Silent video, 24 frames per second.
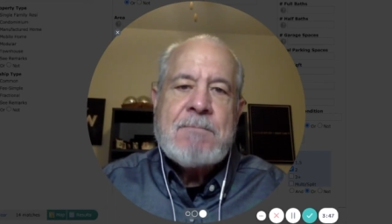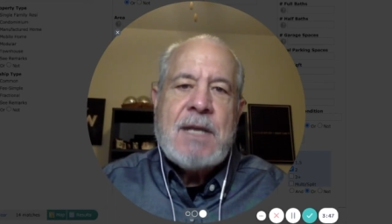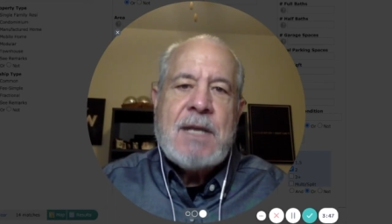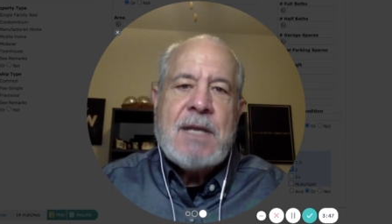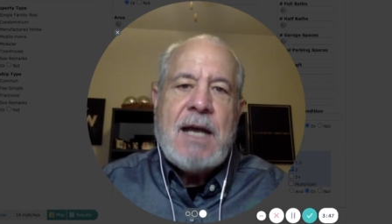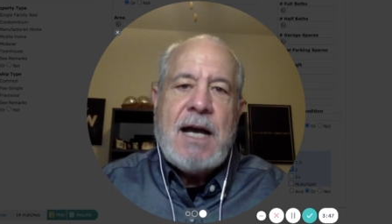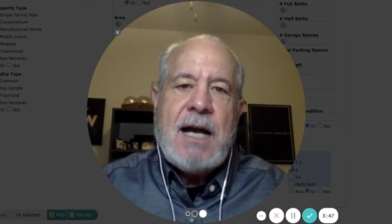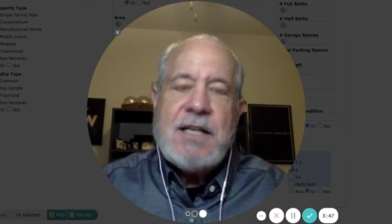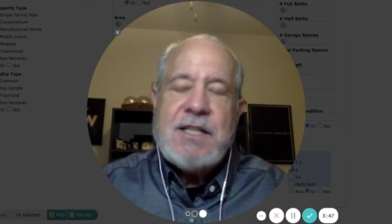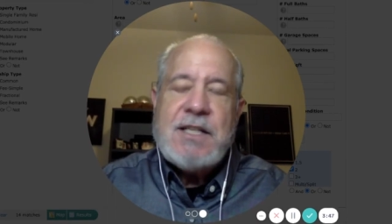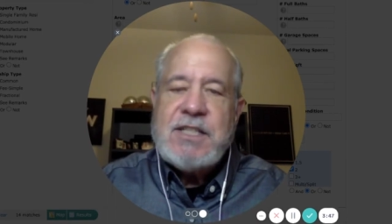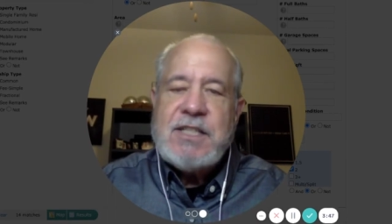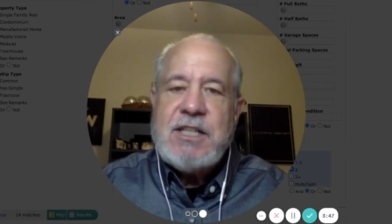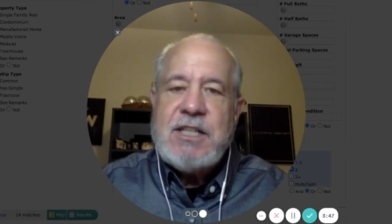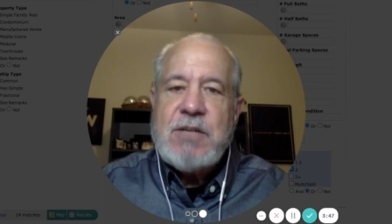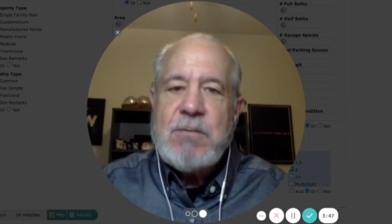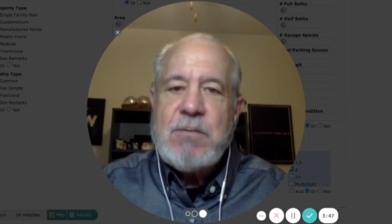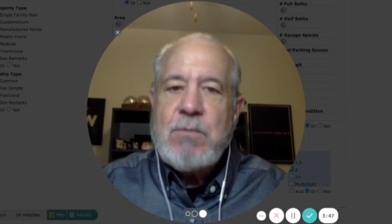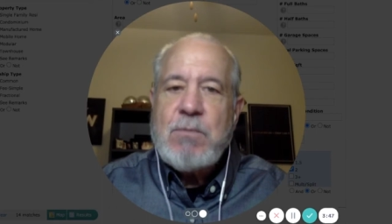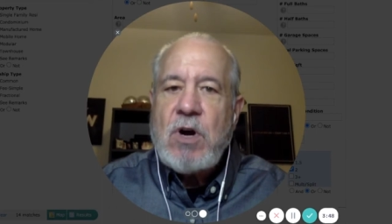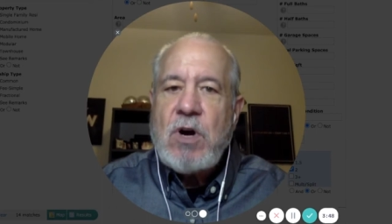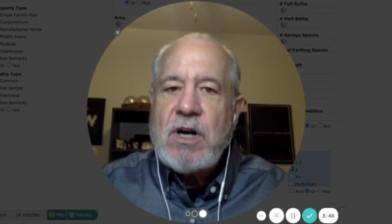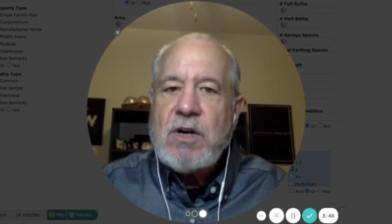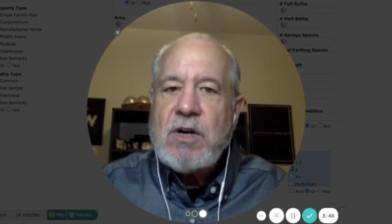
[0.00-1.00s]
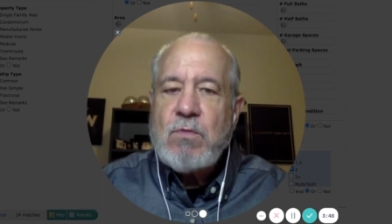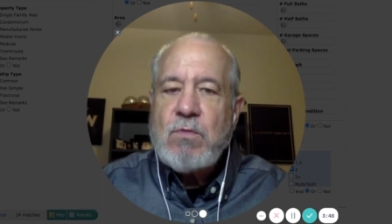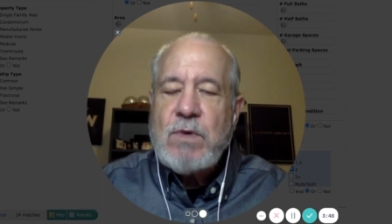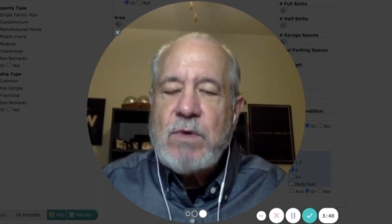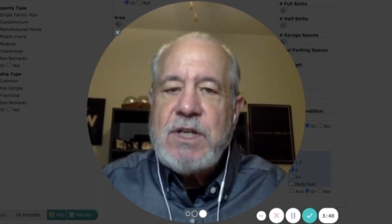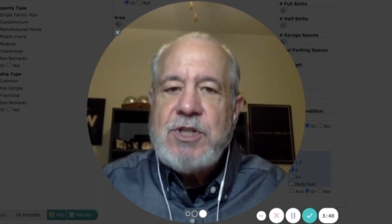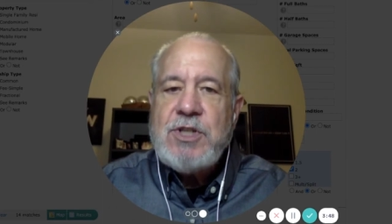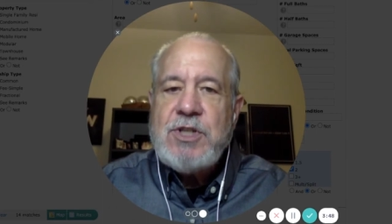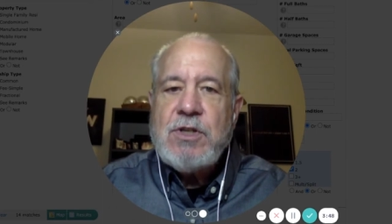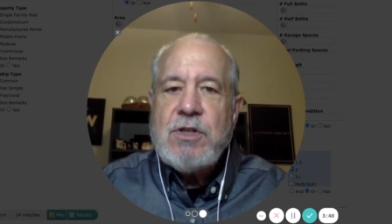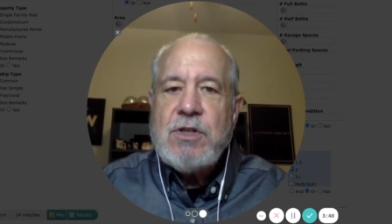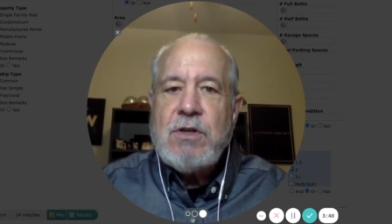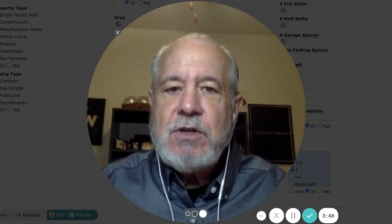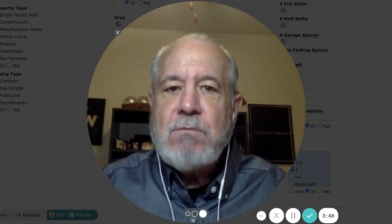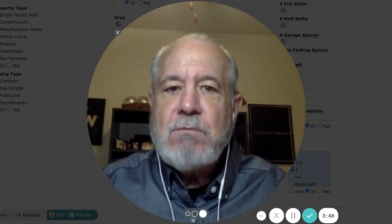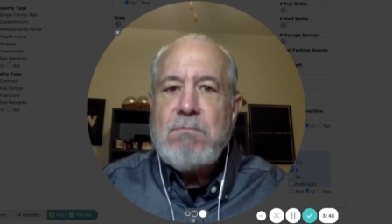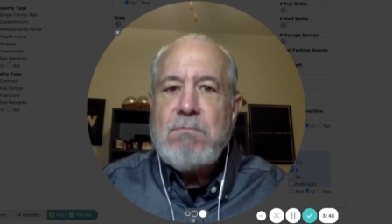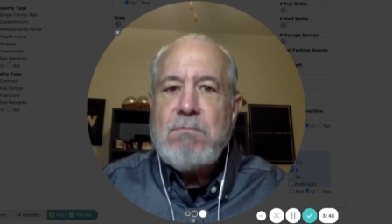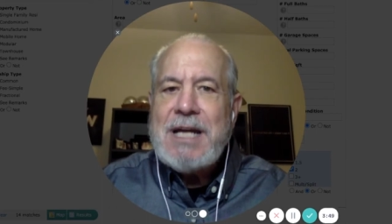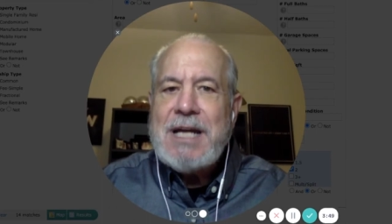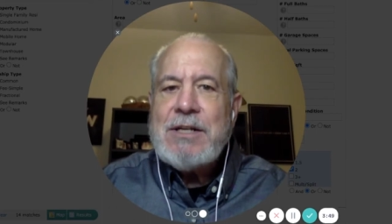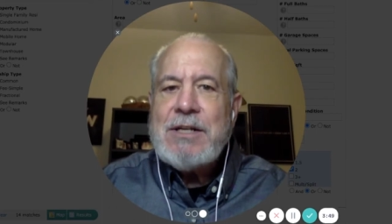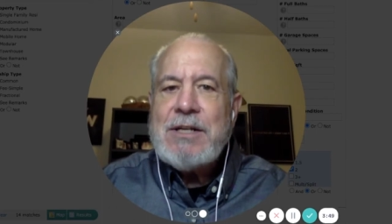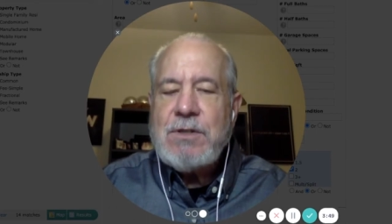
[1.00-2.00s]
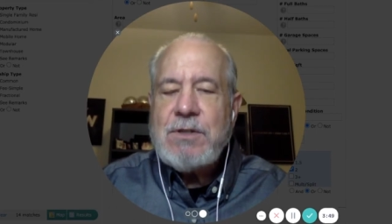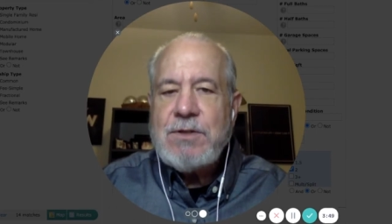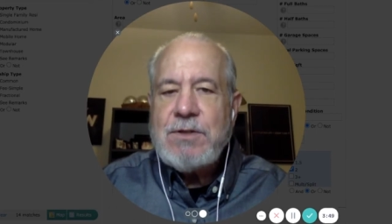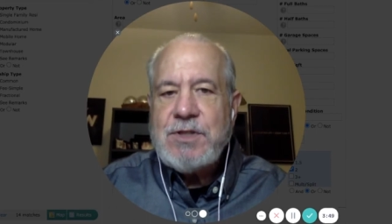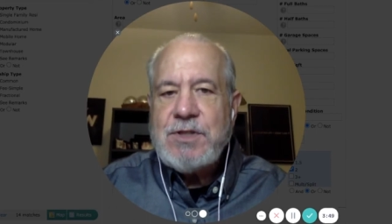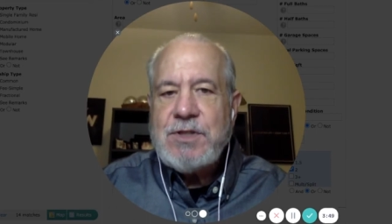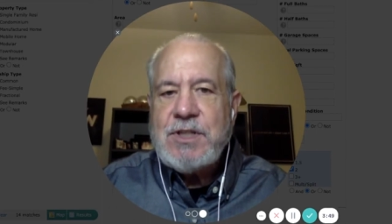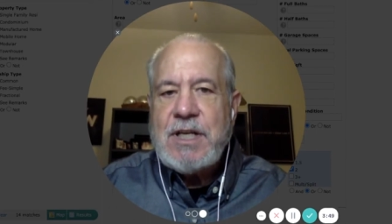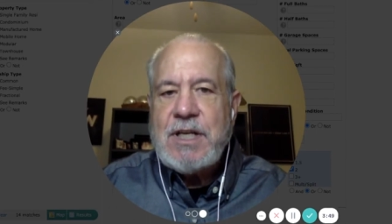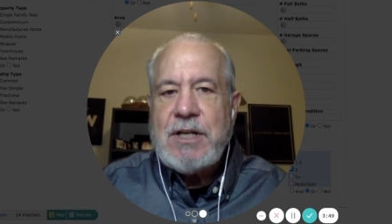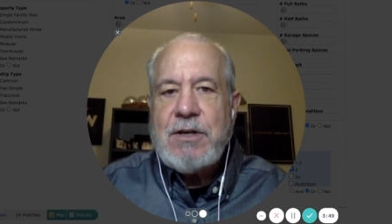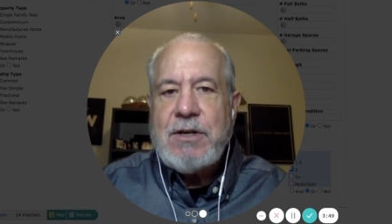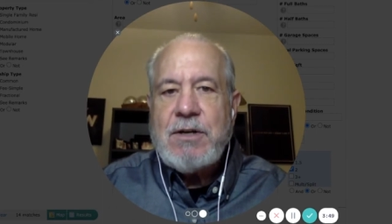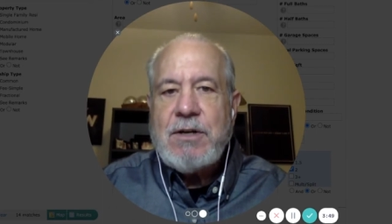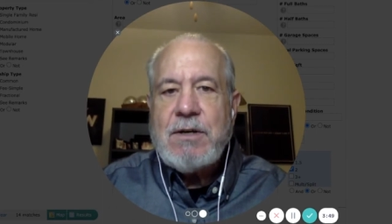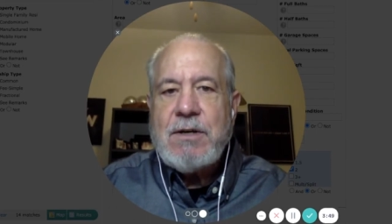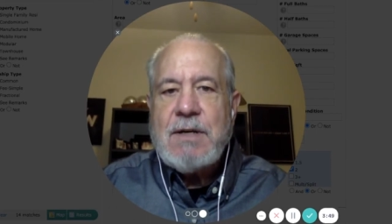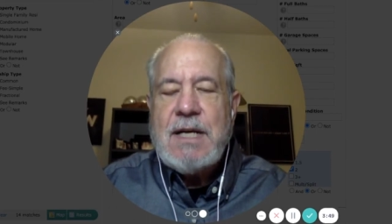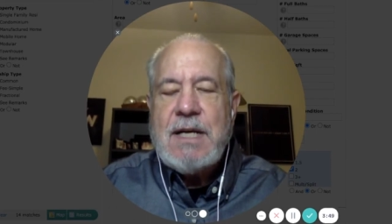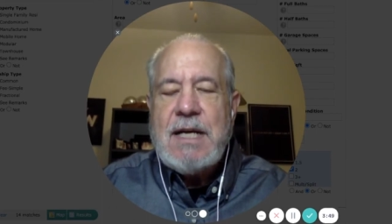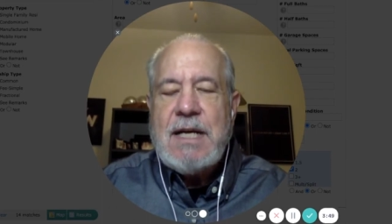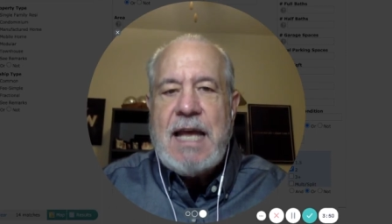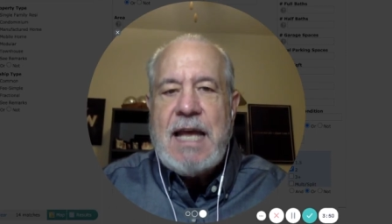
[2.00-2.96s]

uh, Cedar Park Regional Medical Center,